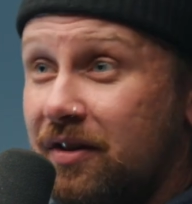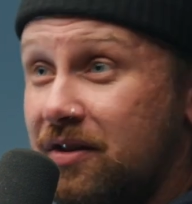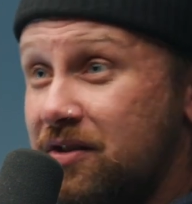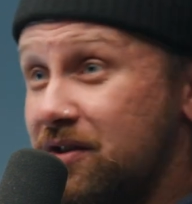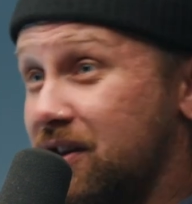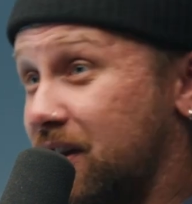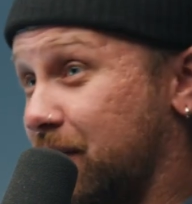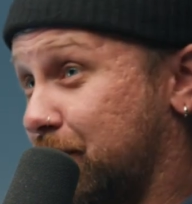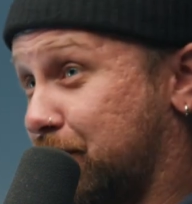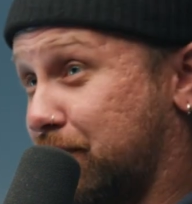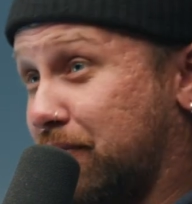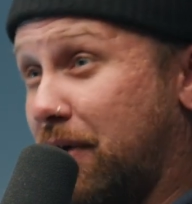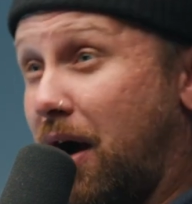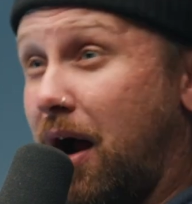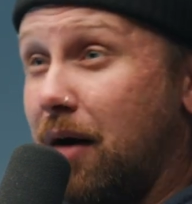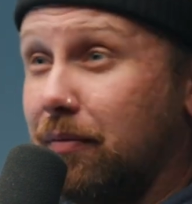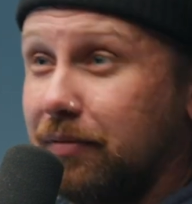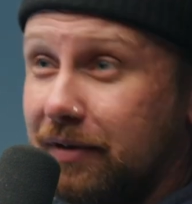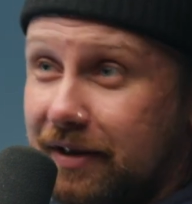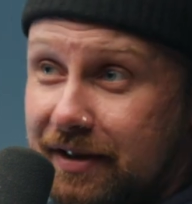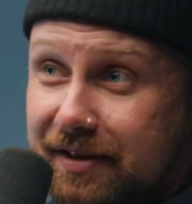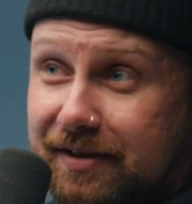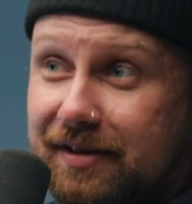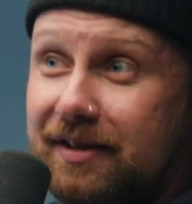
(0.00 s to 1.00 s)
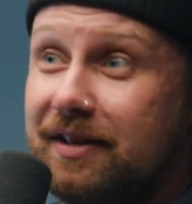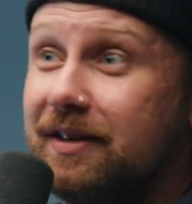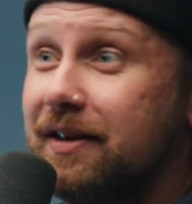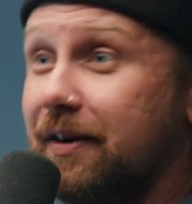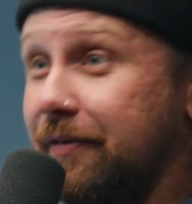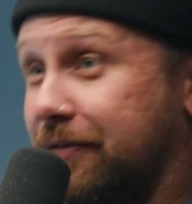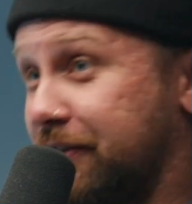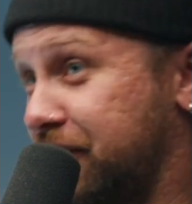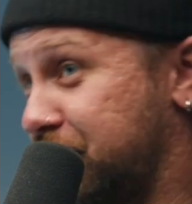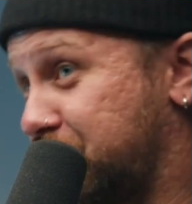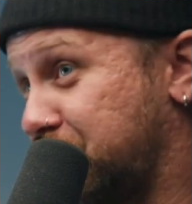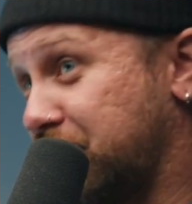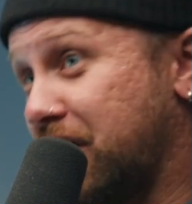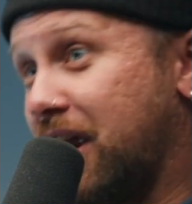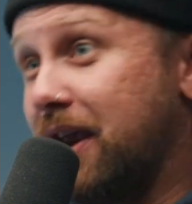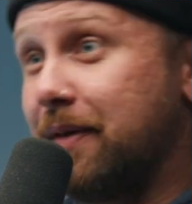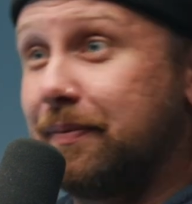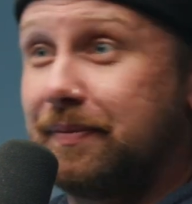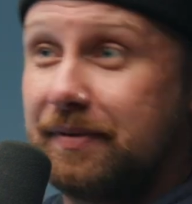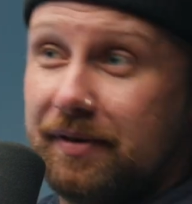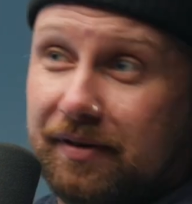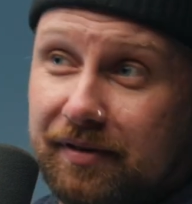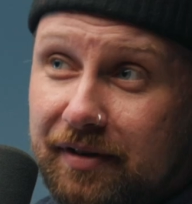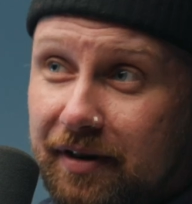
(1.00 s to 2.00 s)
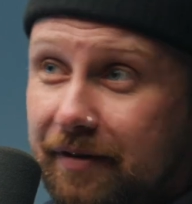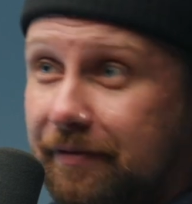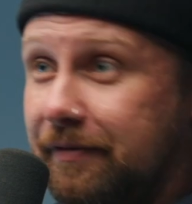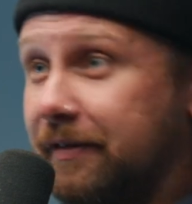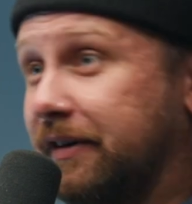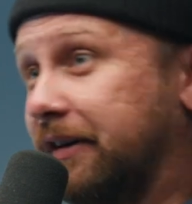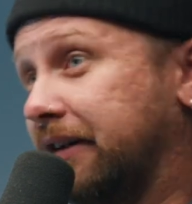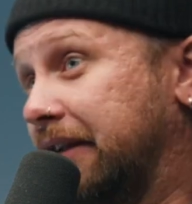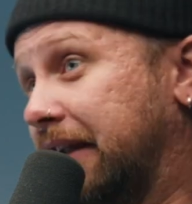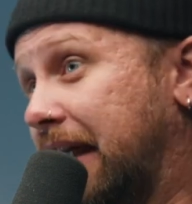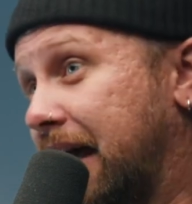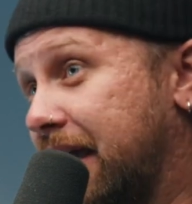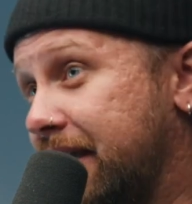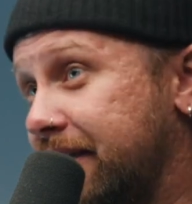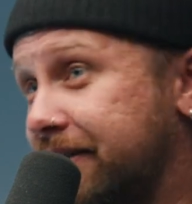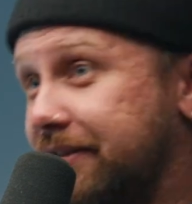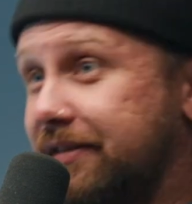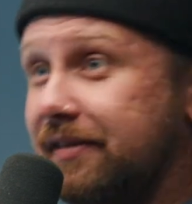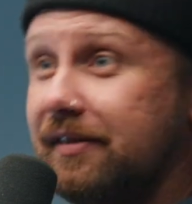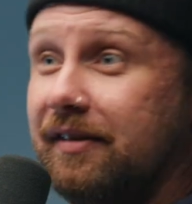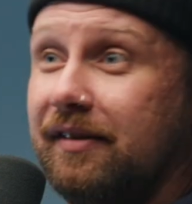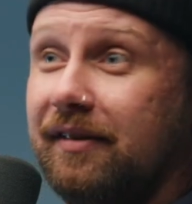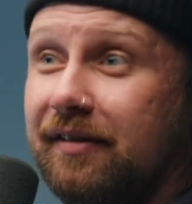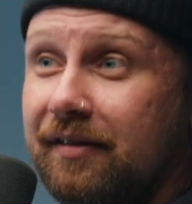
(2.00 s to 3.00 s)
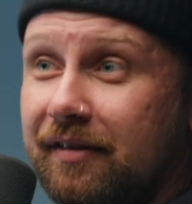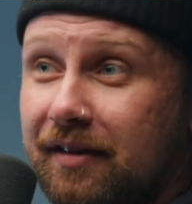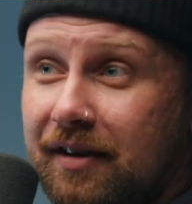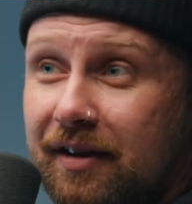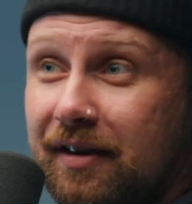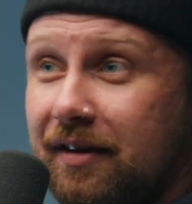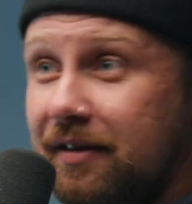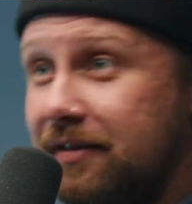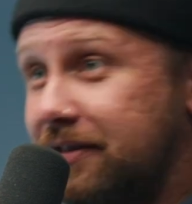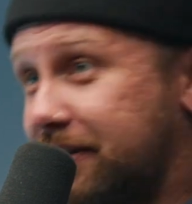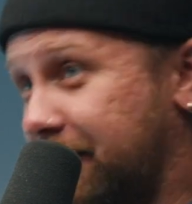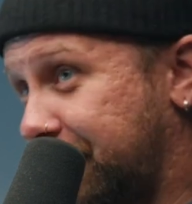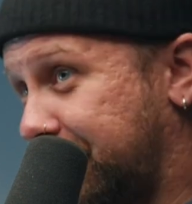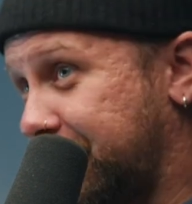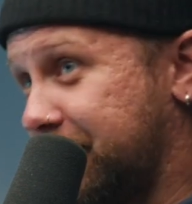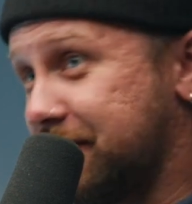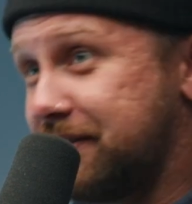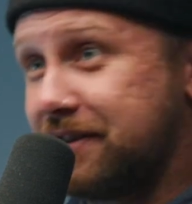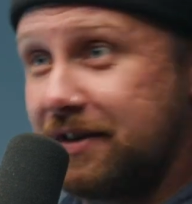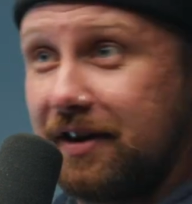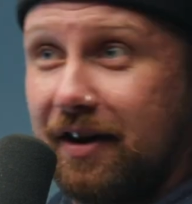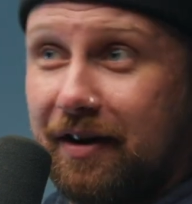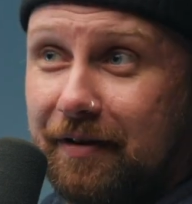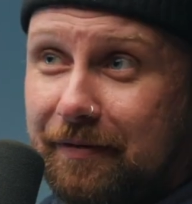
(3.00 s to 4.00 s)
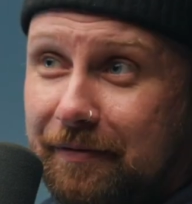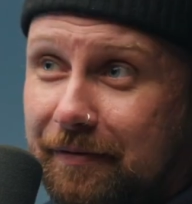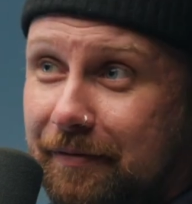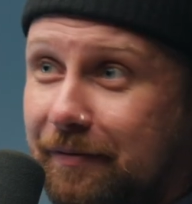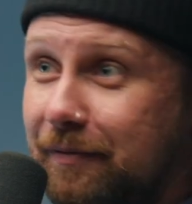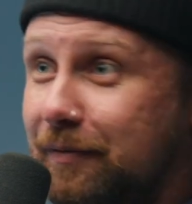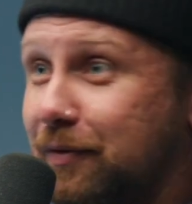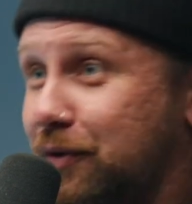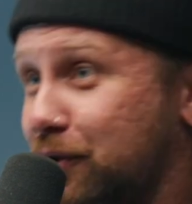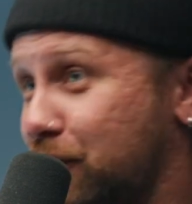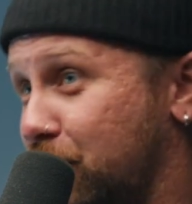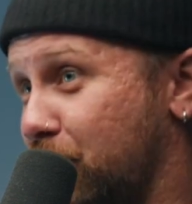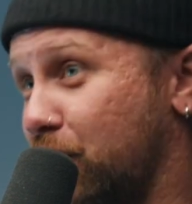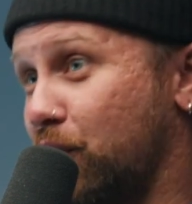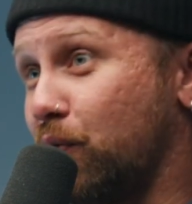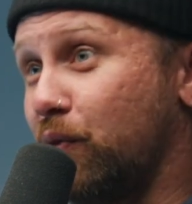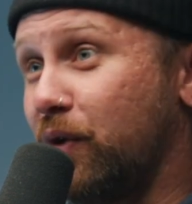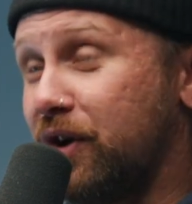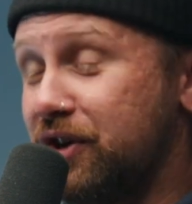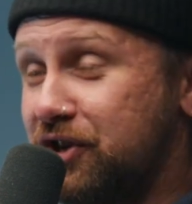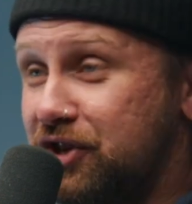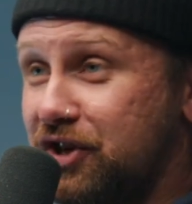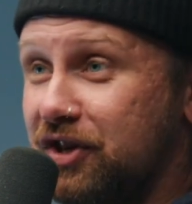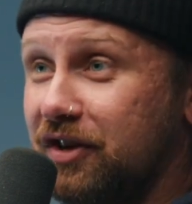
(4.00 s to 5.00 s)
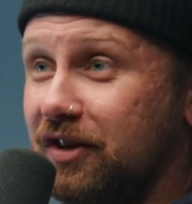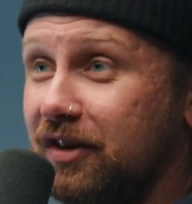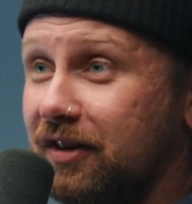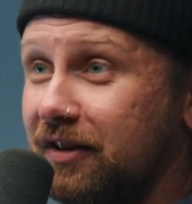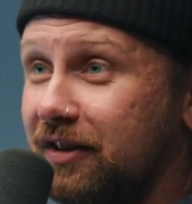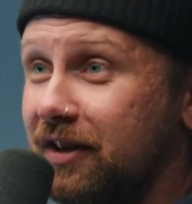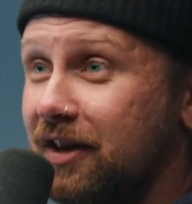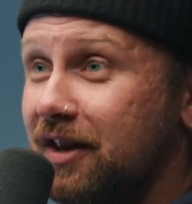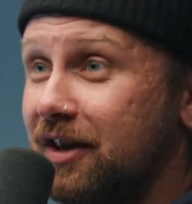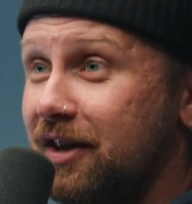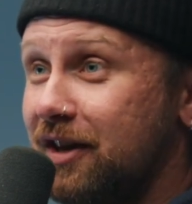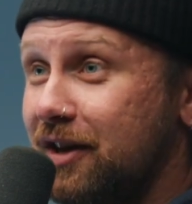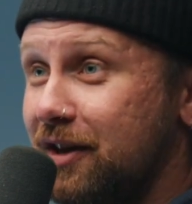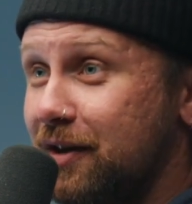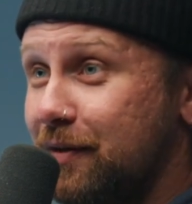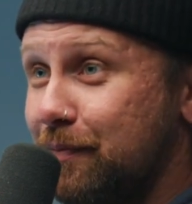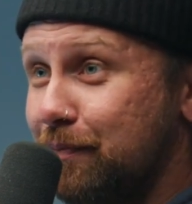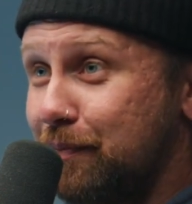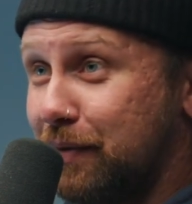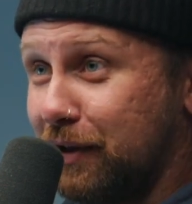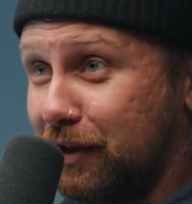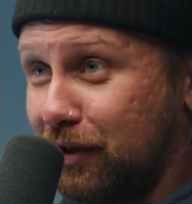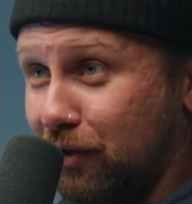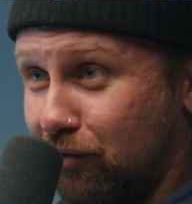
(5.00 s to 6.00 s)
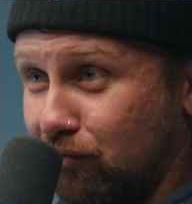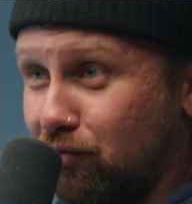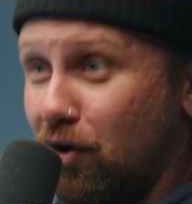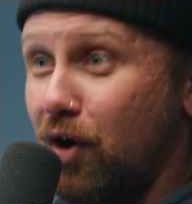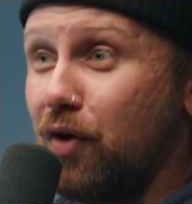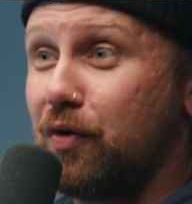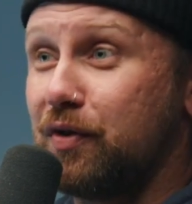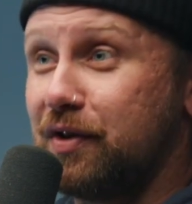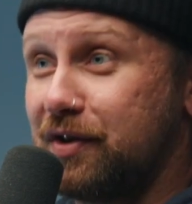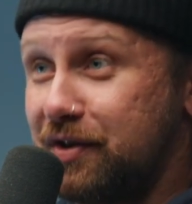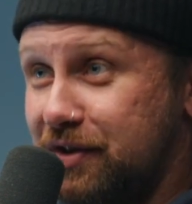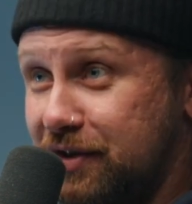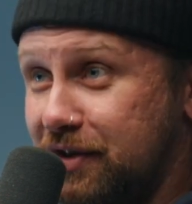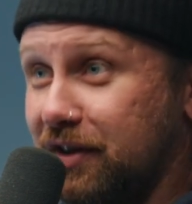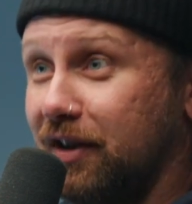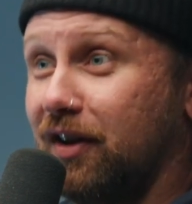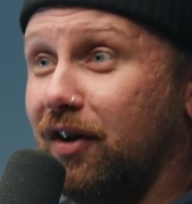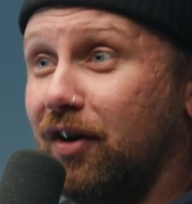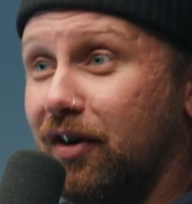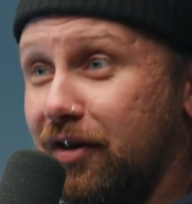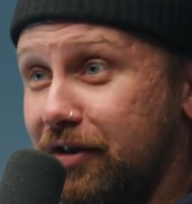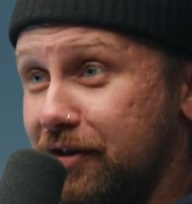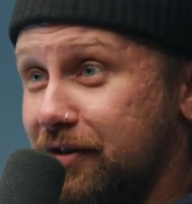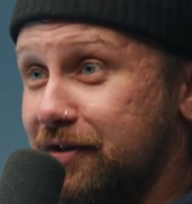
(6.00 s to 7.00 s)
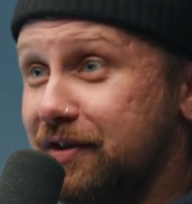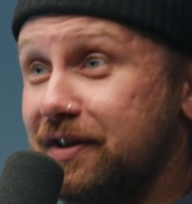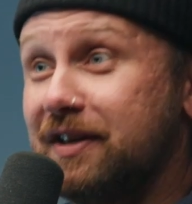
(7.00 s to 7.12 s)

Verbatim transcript: You can probably see different shapes and different lights and different stuff through your windshield, but the road is still hard to